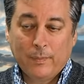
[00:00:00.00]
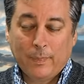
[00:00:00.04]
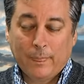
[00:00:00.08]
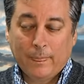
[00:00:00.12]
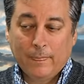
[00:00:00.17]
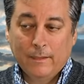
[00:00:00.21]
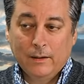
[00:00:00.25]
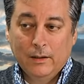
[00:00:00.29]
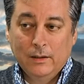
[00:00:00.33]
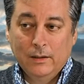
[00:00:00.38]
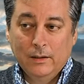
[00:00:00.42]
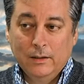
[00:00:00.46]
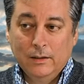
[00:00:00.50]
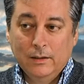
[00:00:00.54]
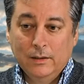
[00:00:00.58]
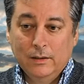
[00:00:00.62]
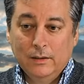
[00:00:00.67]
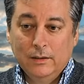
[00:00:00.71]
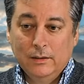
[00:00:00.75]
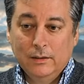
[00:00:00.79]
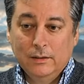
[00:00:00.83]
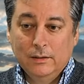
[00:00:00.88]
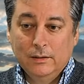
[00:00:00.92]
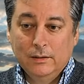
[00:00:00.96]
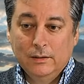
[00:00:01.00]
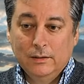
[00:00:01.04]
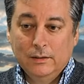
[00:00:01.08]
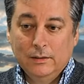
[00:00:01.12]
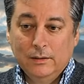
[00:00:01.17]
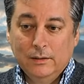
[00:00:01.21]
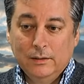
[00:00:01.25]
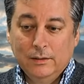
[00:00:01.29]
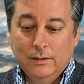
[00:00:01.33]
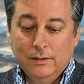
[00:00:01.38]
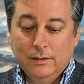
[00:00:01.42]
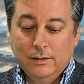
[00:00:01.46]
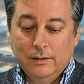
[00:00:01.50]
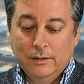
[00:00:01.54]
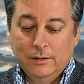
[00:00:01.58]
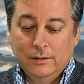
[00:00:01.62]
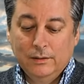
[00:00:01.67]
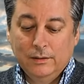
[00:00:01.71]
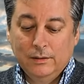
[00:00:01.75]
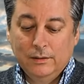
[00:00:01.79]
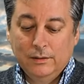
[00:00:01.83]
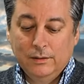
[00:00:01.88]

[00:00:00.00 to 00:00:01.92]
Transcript: Nothing is said.